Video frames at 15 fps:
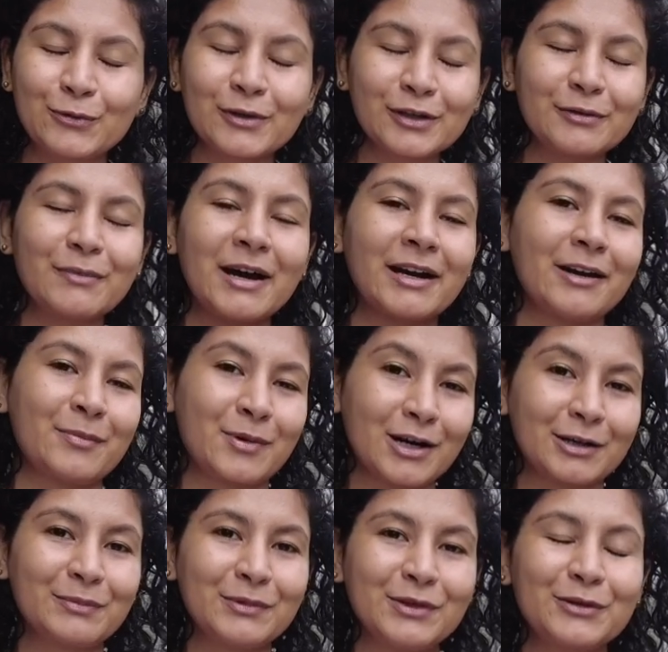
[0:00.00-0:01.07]
tour, my
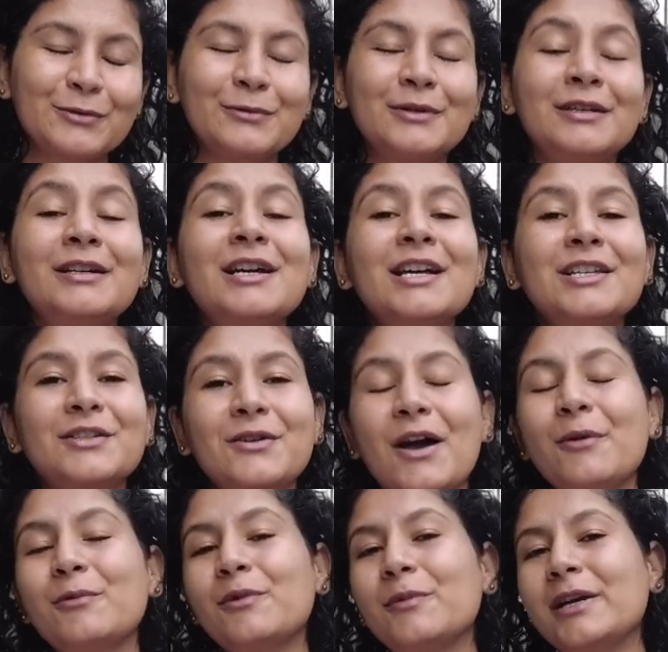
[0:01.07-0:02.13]
apartment tour. So
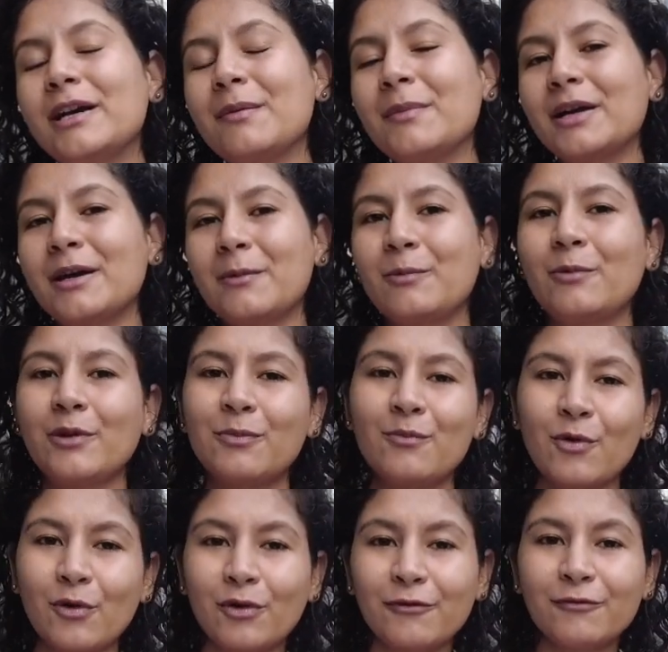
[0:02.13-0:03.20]
I will be coming up with
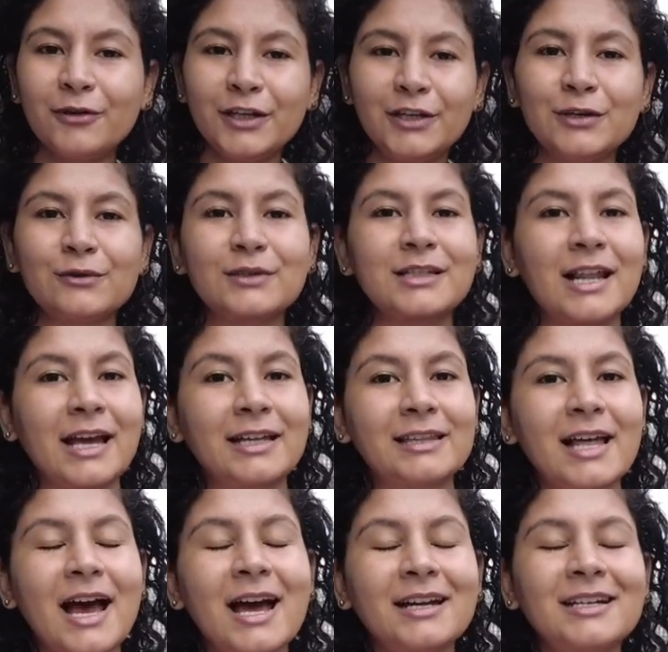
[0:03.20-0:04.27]
more videos
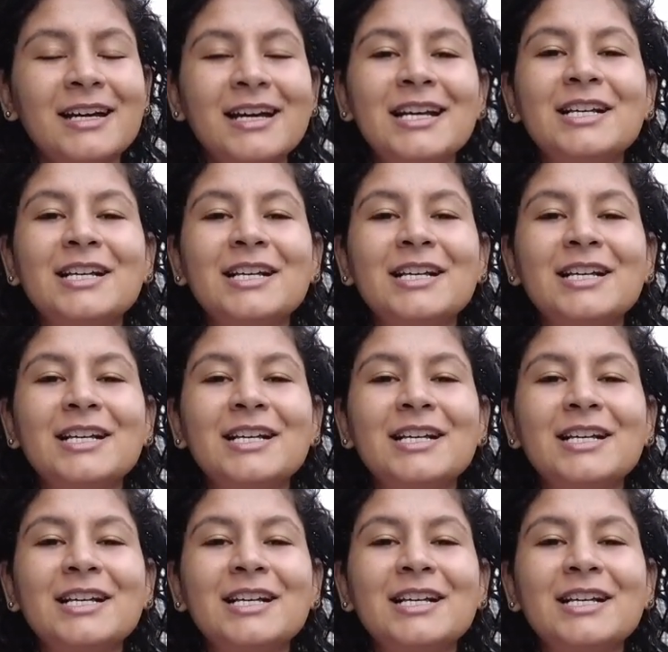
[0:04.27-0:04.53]
like that.